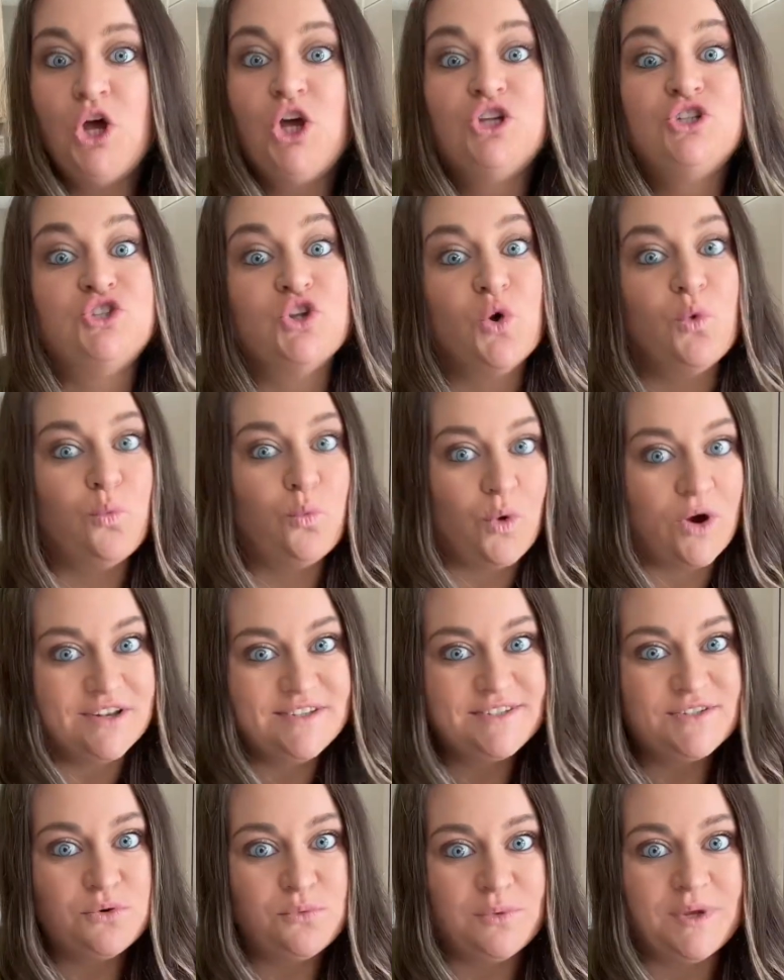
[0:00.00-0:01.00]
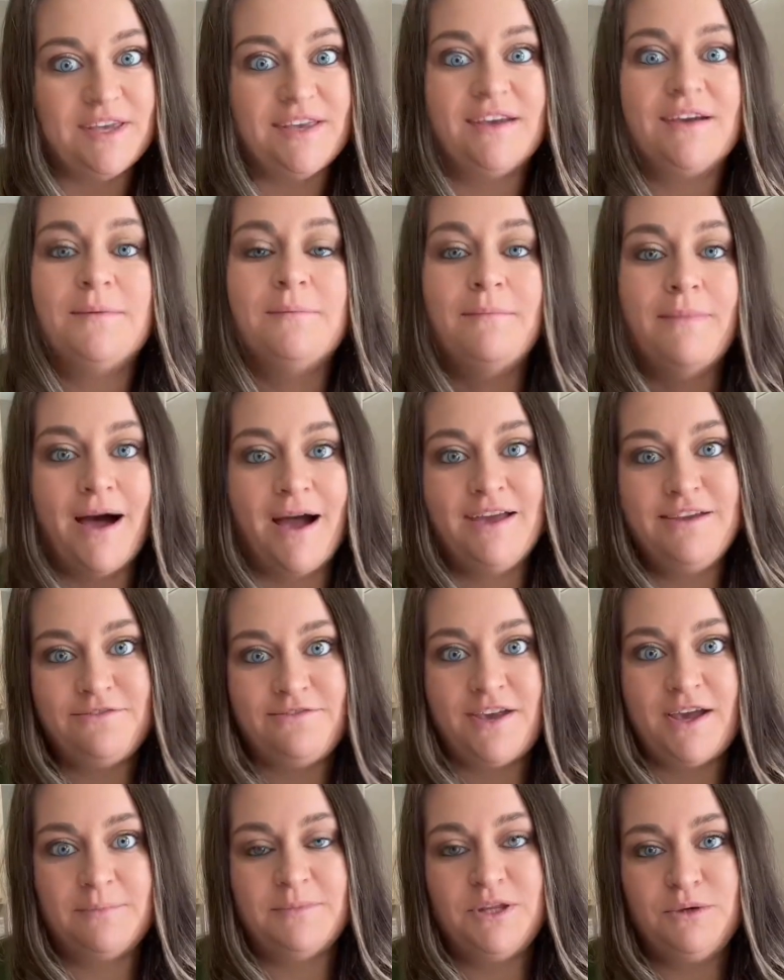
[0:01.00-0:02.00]
So once a week, my
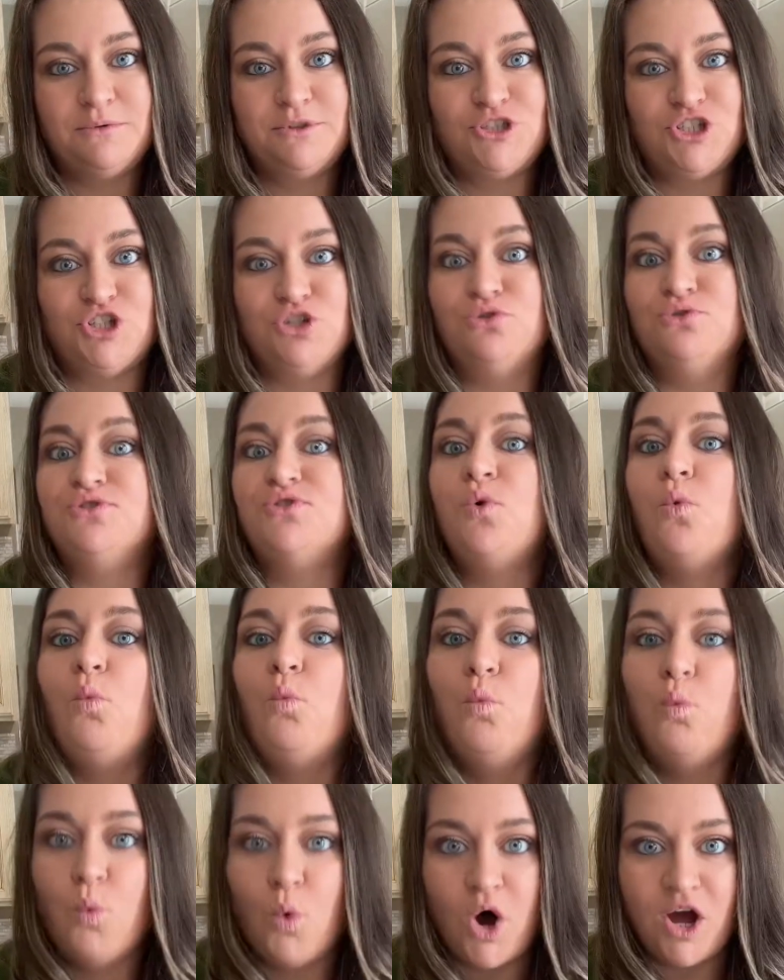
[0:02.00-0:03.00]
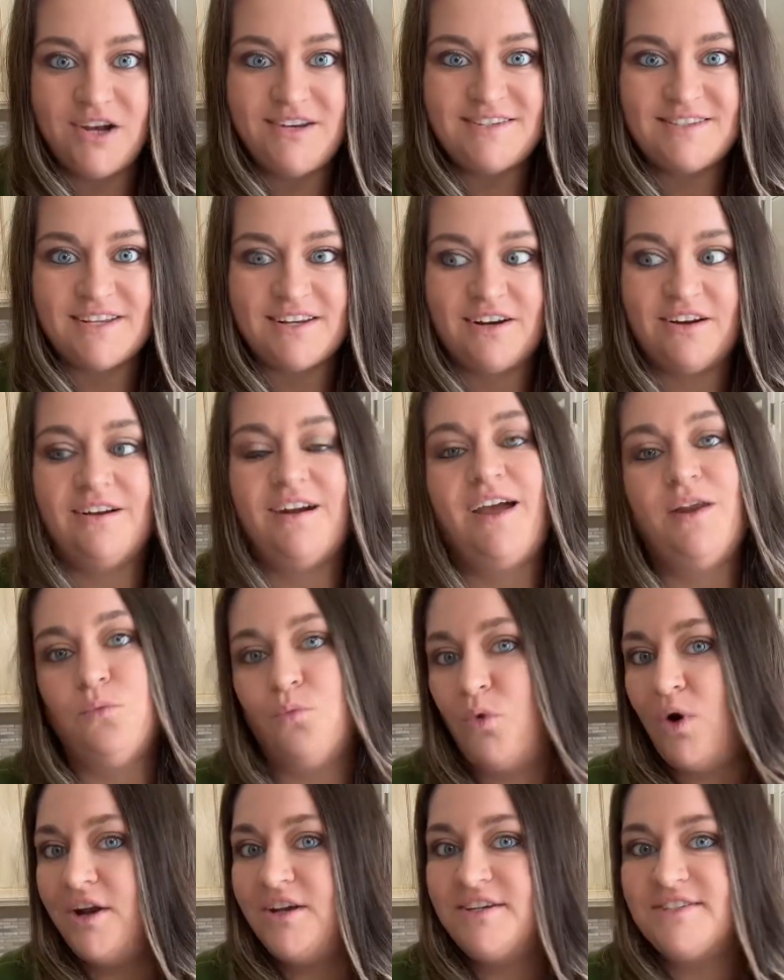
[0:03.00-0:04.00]
family will choose one dinner and
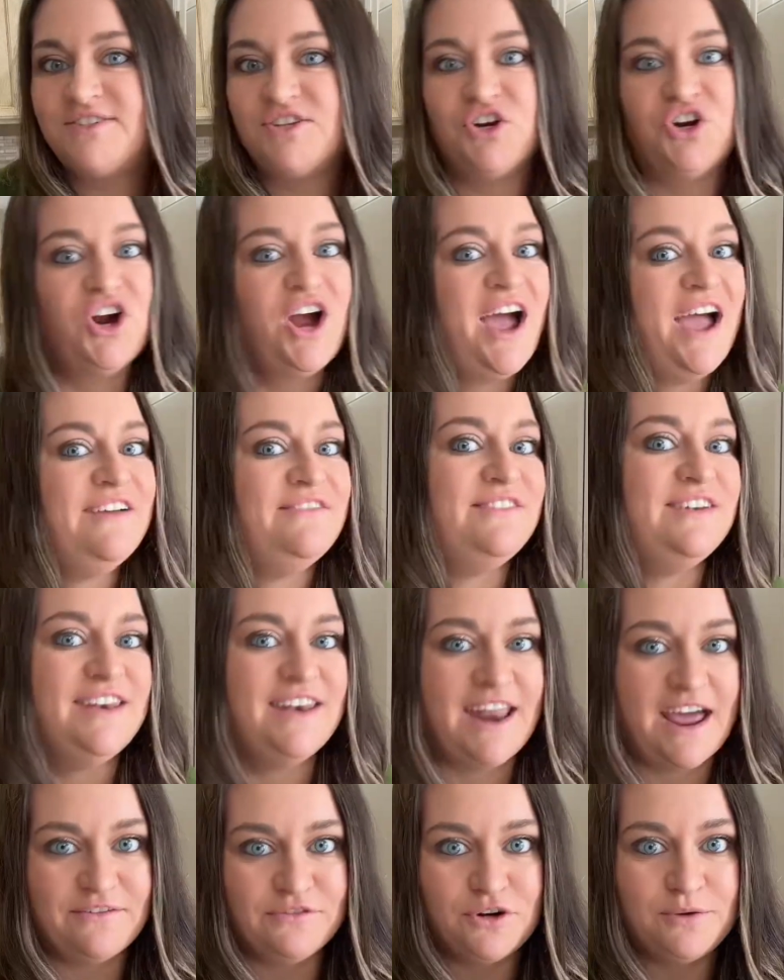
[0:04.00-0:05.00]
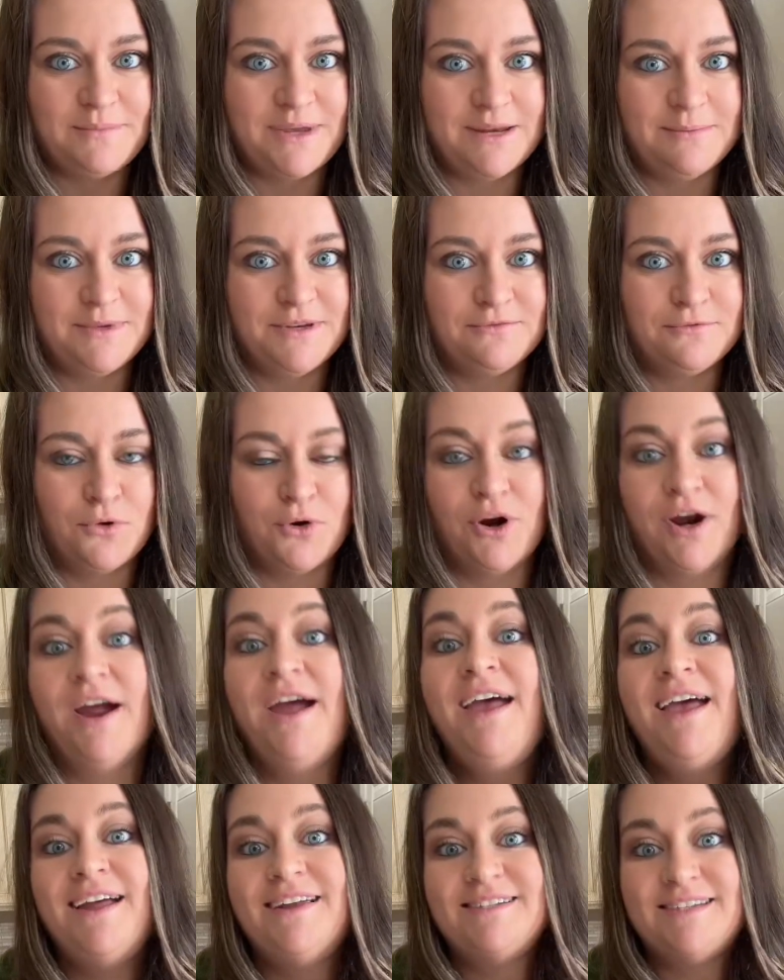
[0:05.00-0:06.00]
one dessert I've never made before,
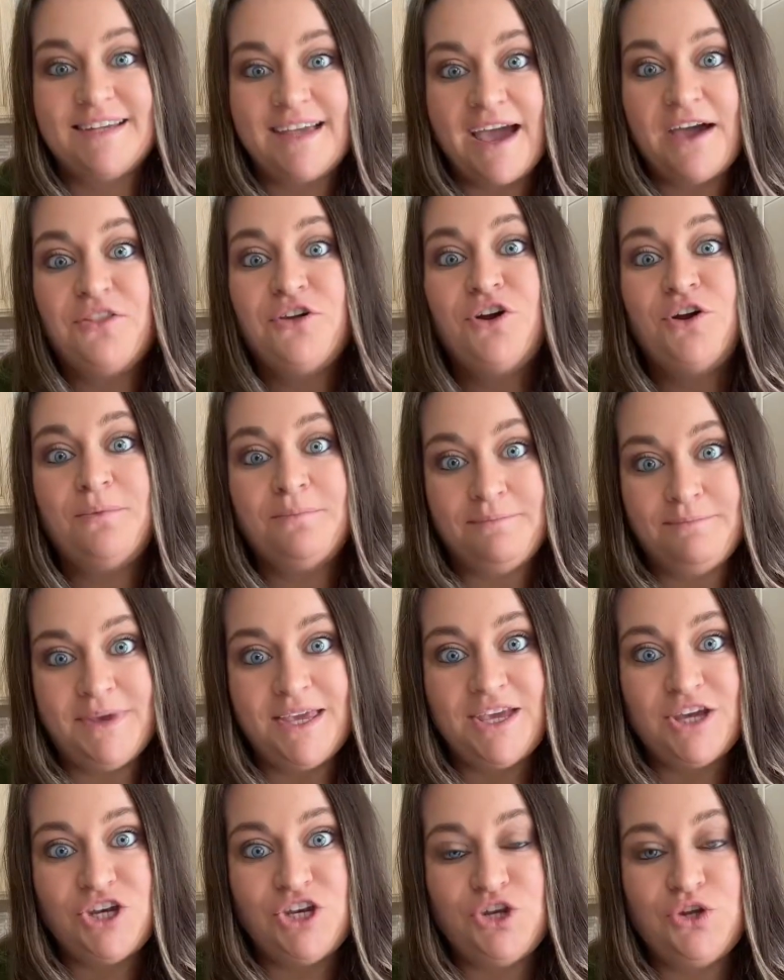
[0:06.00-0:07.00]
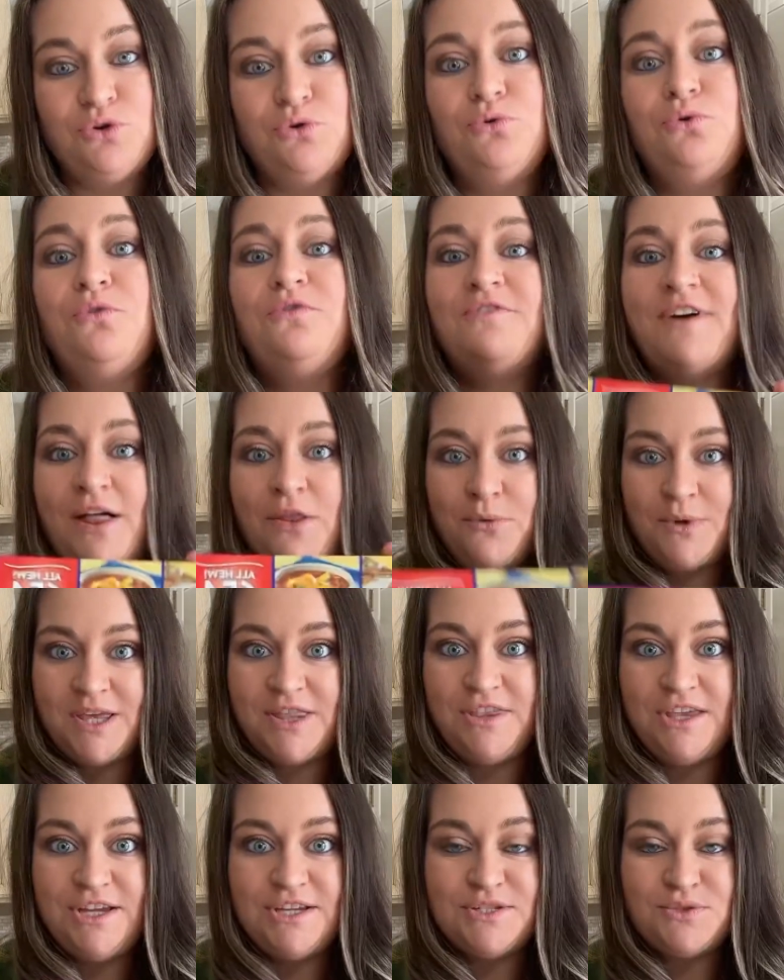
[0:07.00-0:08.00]
and together, me and you,
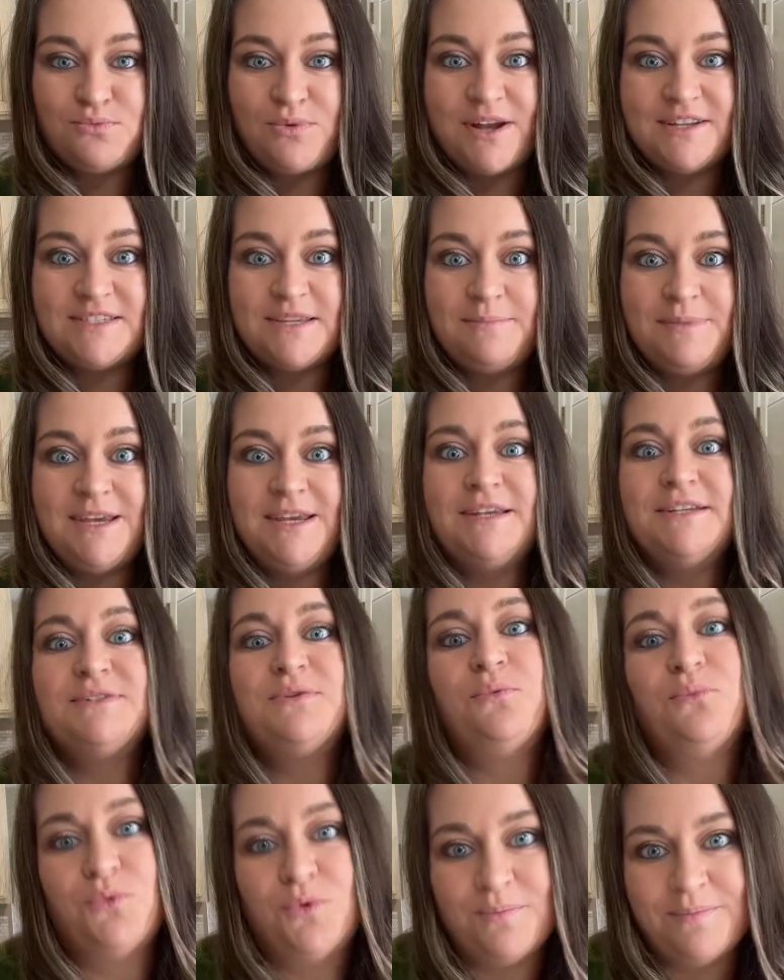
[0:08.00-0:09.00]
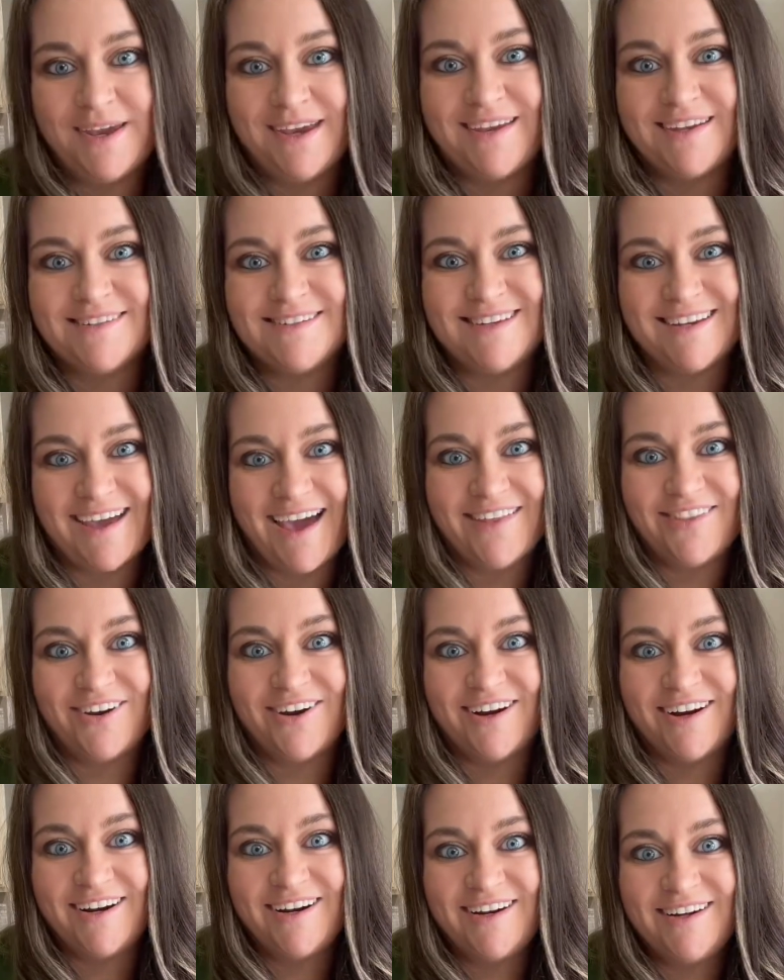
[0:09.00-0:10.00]
following these recipes, will make it
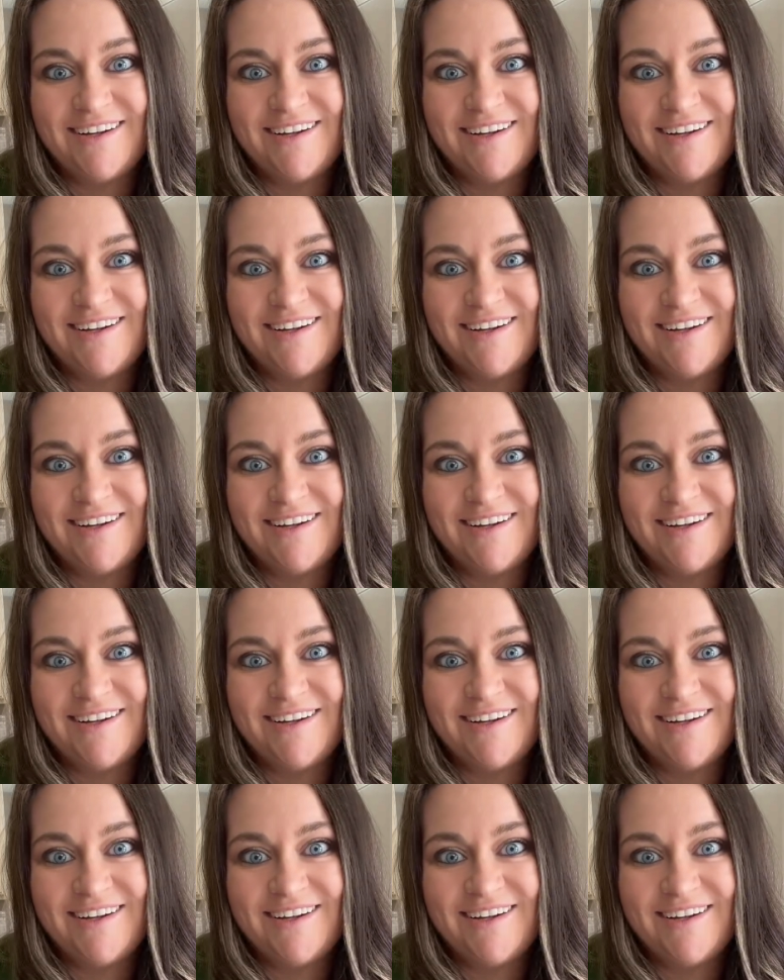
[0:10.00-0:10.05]
together.